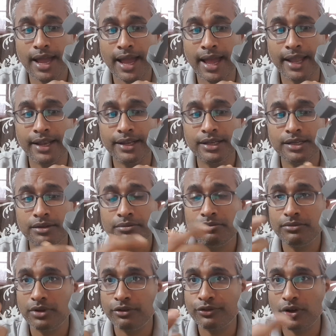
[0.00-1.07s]
And
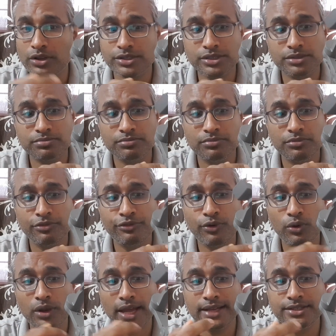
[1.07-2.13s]
of course,
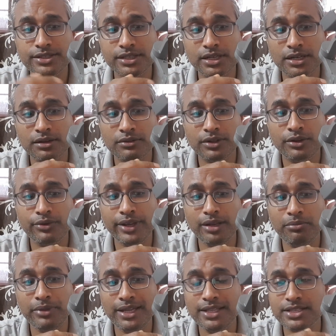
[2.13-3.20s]
4 lights here. The
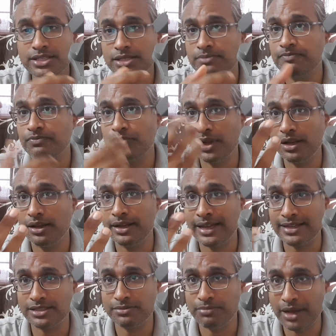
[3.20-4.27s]
green means, well, it
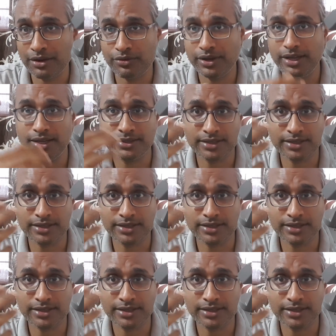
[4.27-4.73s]
has battery.